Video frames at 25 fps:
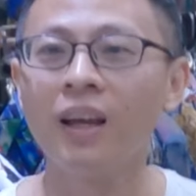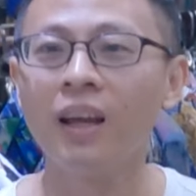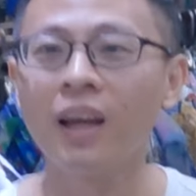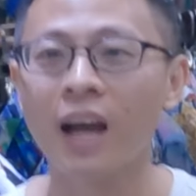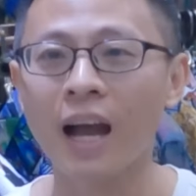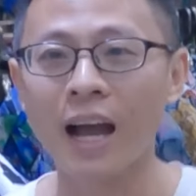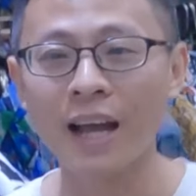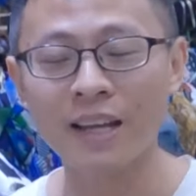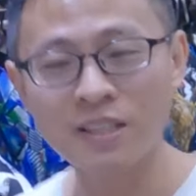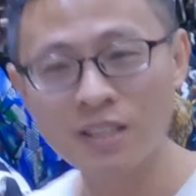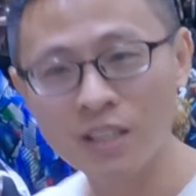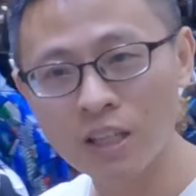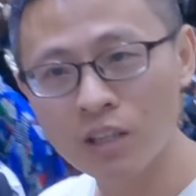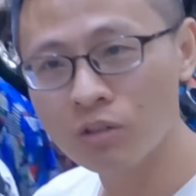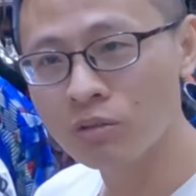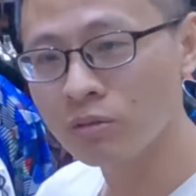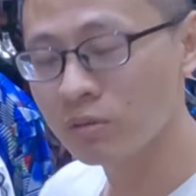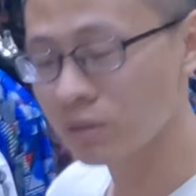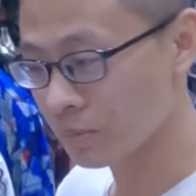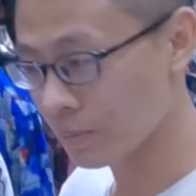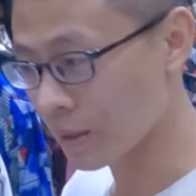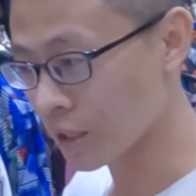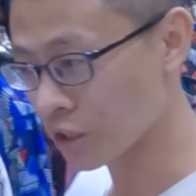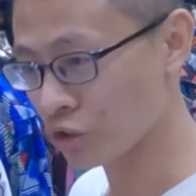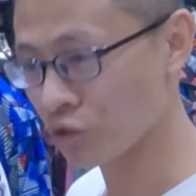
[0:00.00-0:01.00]
Yeah. I send
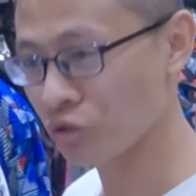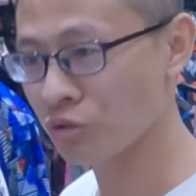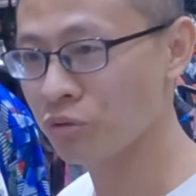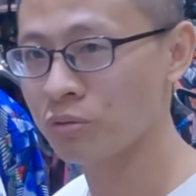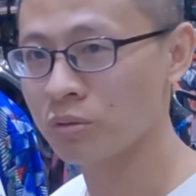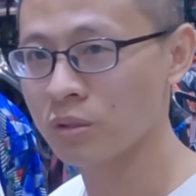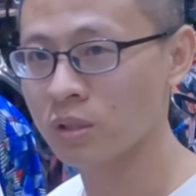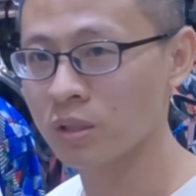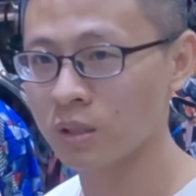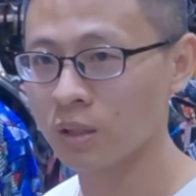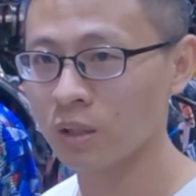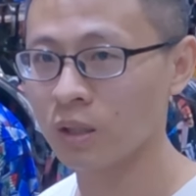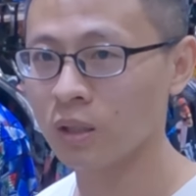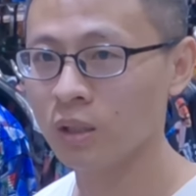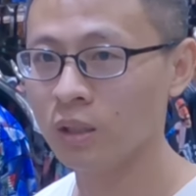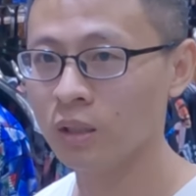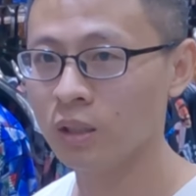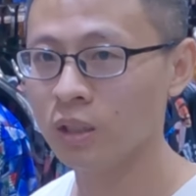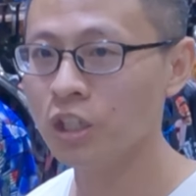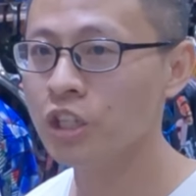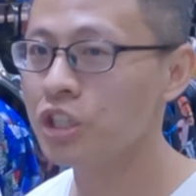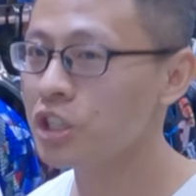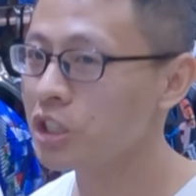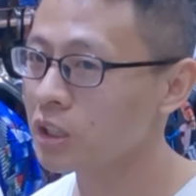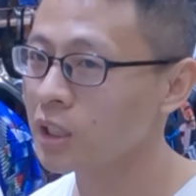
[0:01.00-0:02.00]
goods must choose.
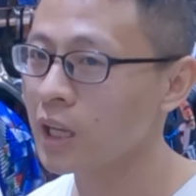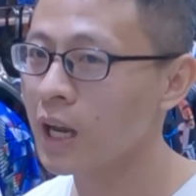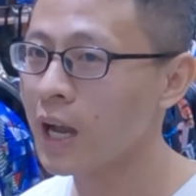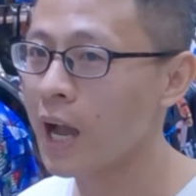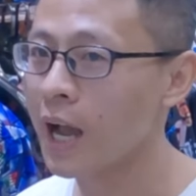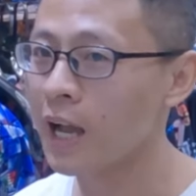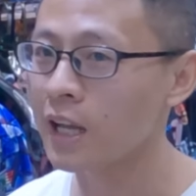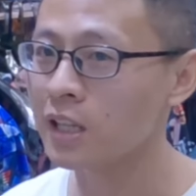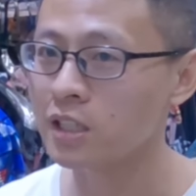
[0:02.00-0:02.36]
Each time